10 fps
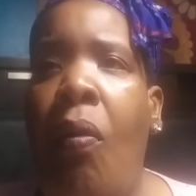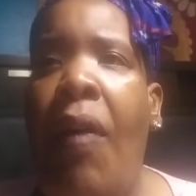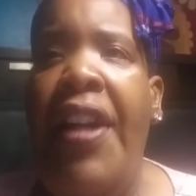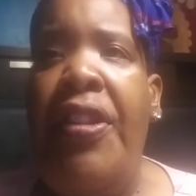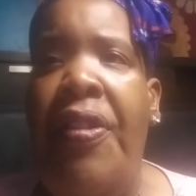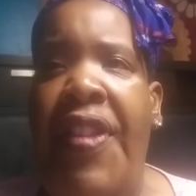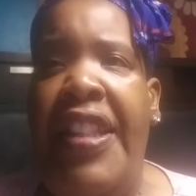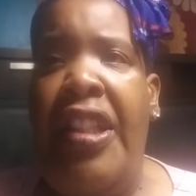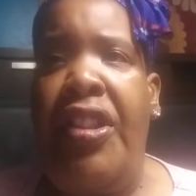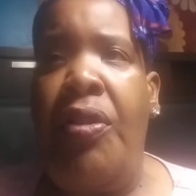Why do you
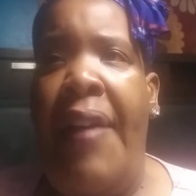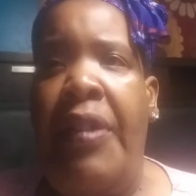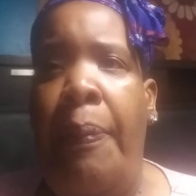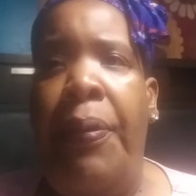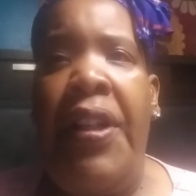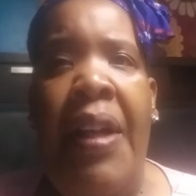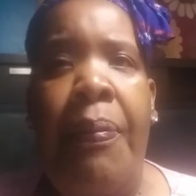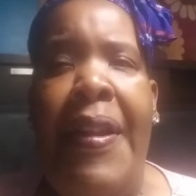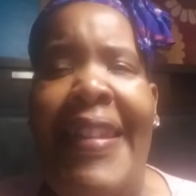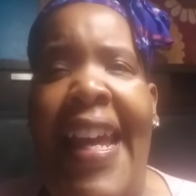think that you have to put
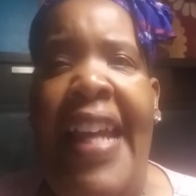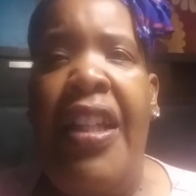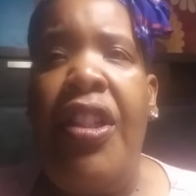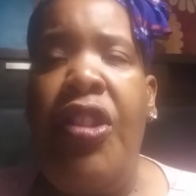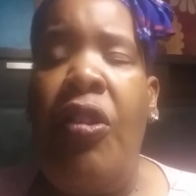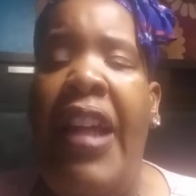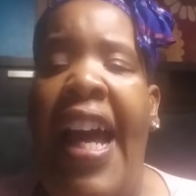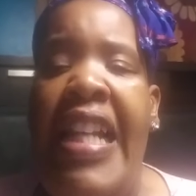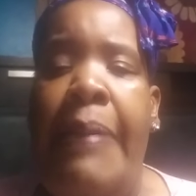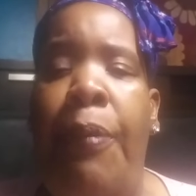up with that? You
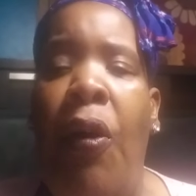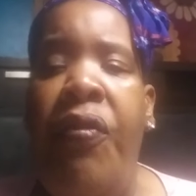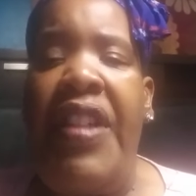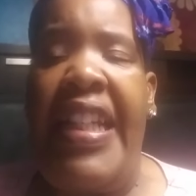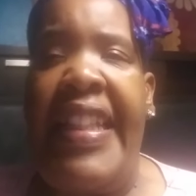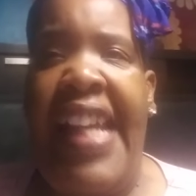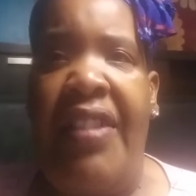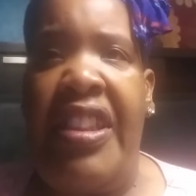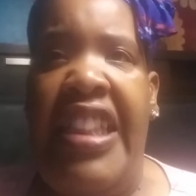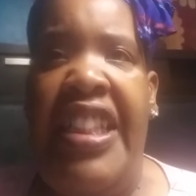guys both need
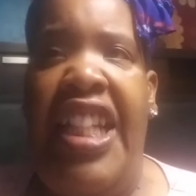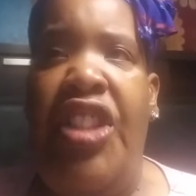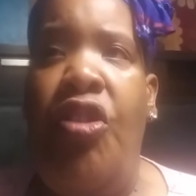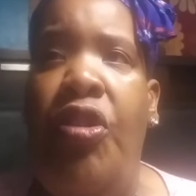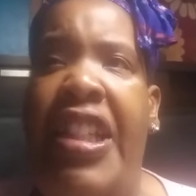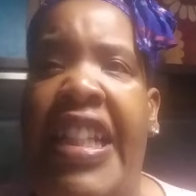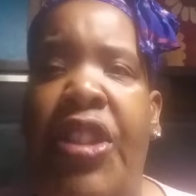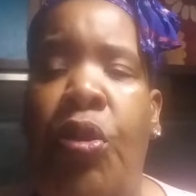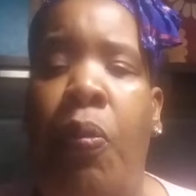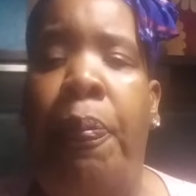counseling and you
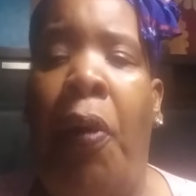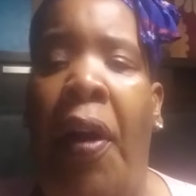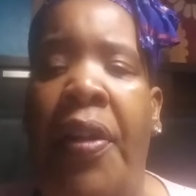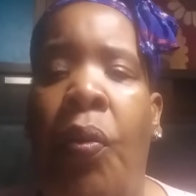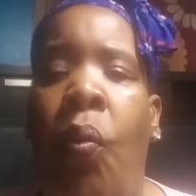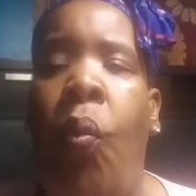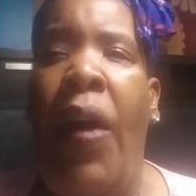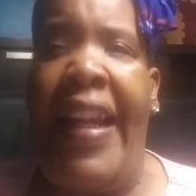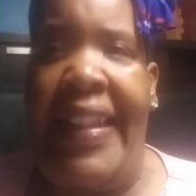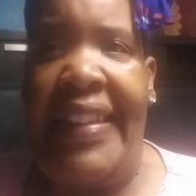need to part
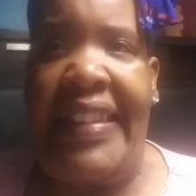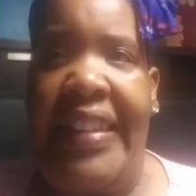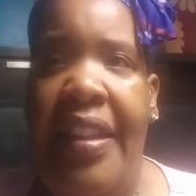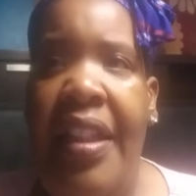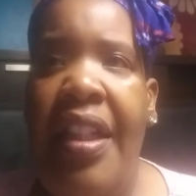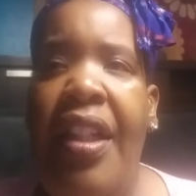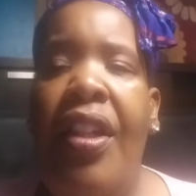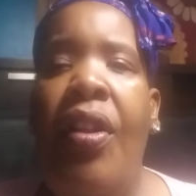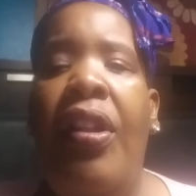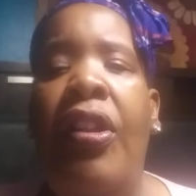ways.
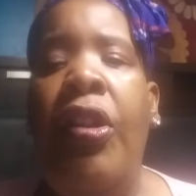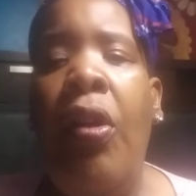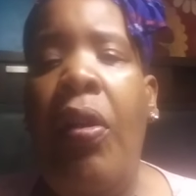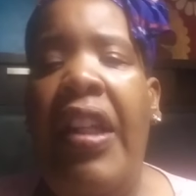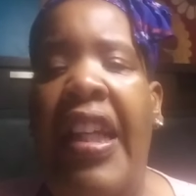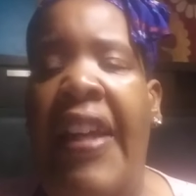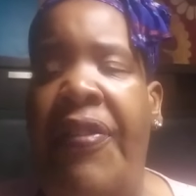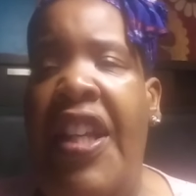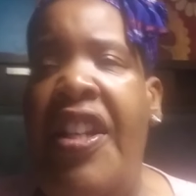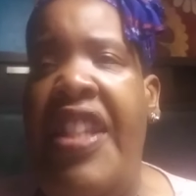Look
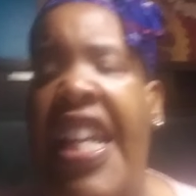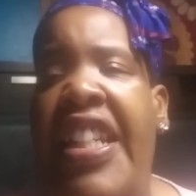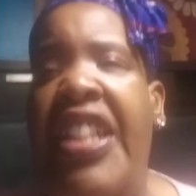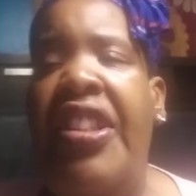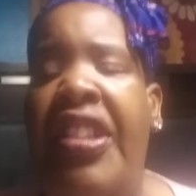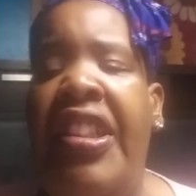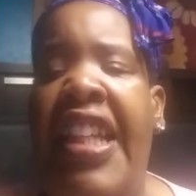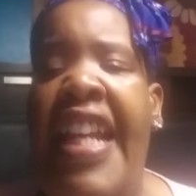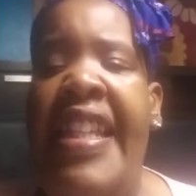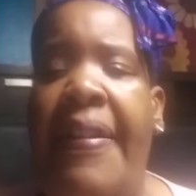if there's any
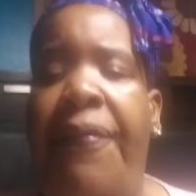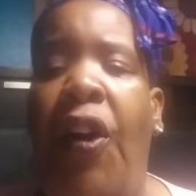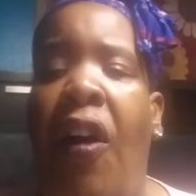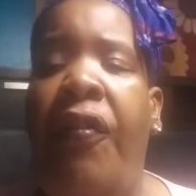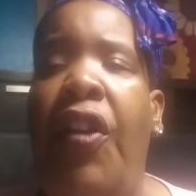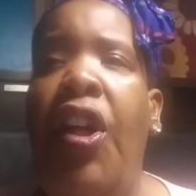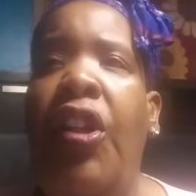kids involved.